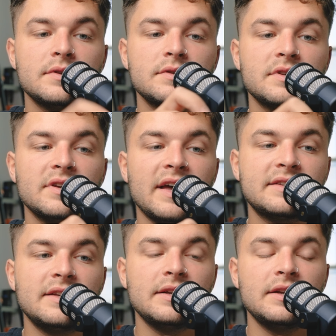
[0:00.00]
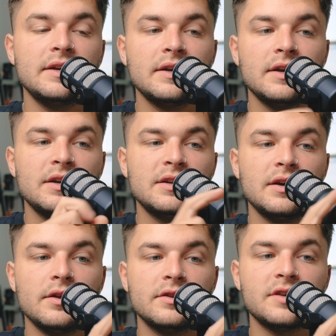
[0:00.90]
selected,
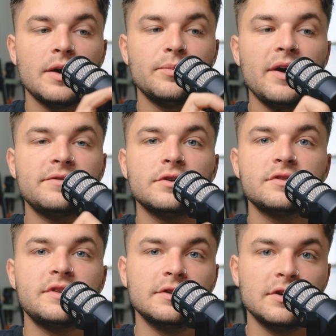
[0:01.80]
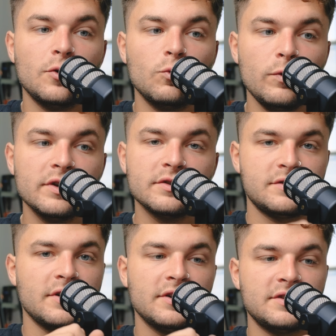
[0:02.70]
on the top left, you'll see a little wheel
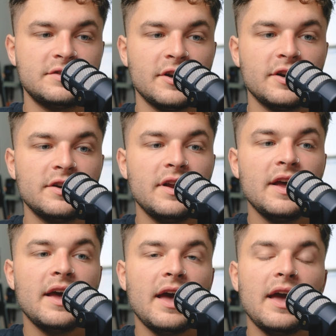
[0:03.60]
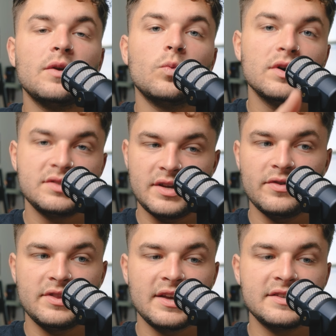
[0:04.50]
start to turn. And once
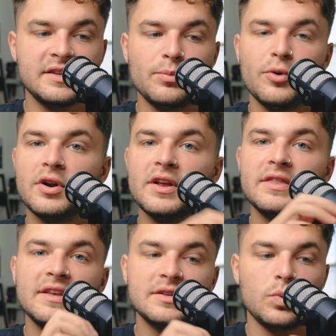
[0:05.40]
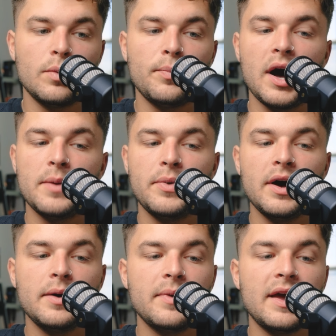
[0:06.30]
everything is imported, this will pop
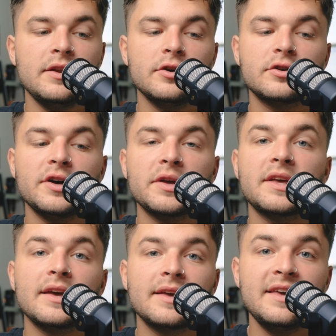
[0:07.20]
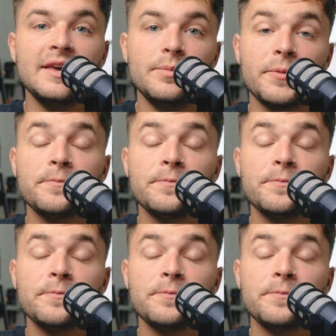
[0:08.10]
up and you'll click keep.